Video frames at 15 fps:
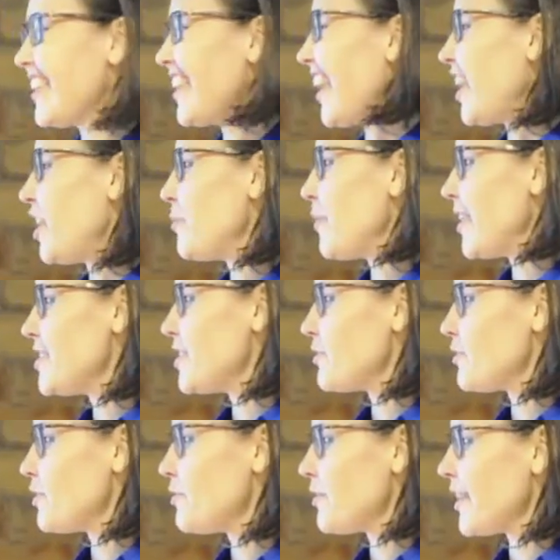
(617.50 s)
at
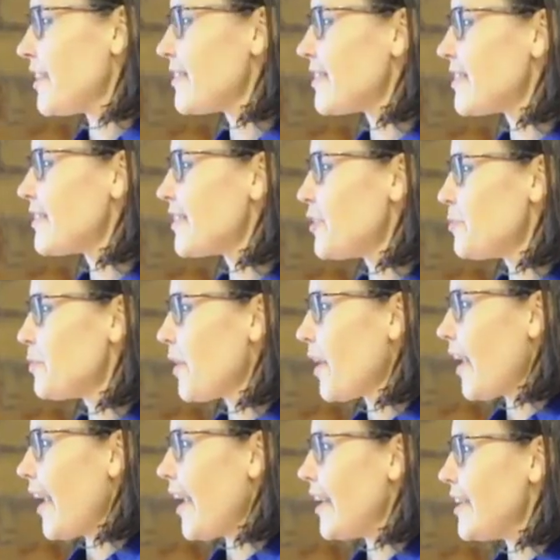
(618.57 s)
different phases.
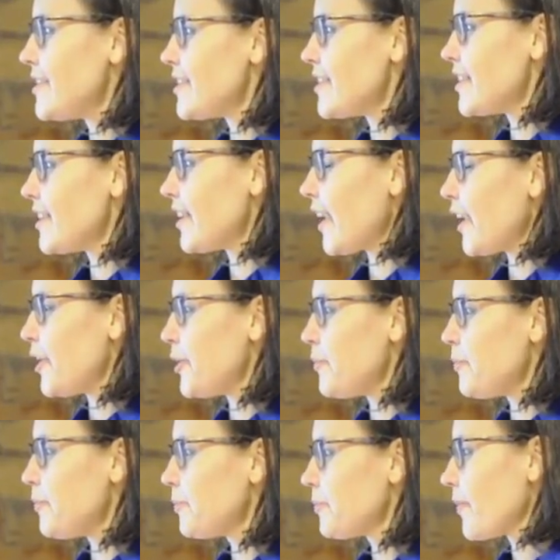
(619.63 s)
And
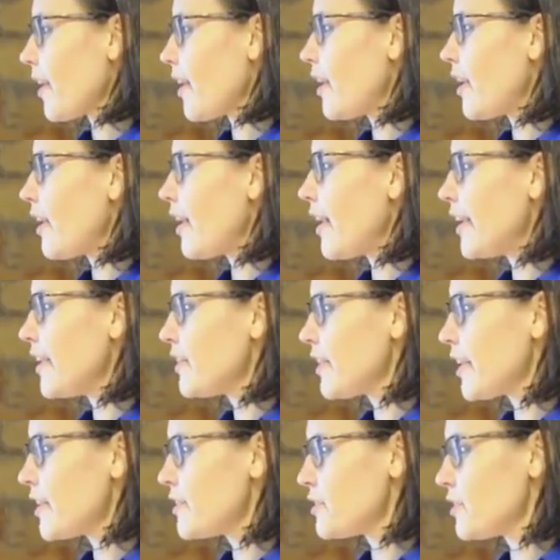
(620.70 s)
I
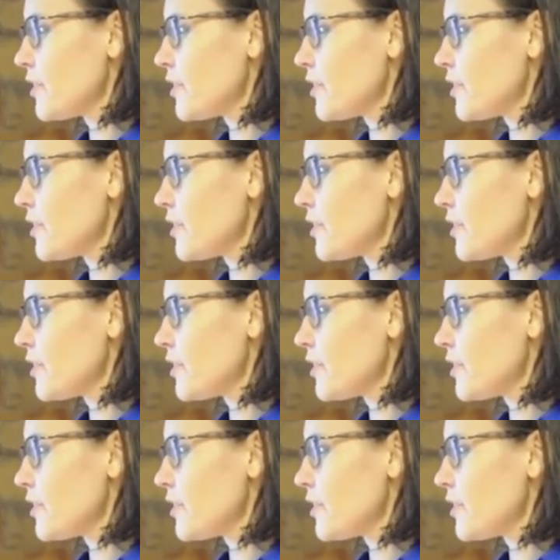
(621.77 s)
like to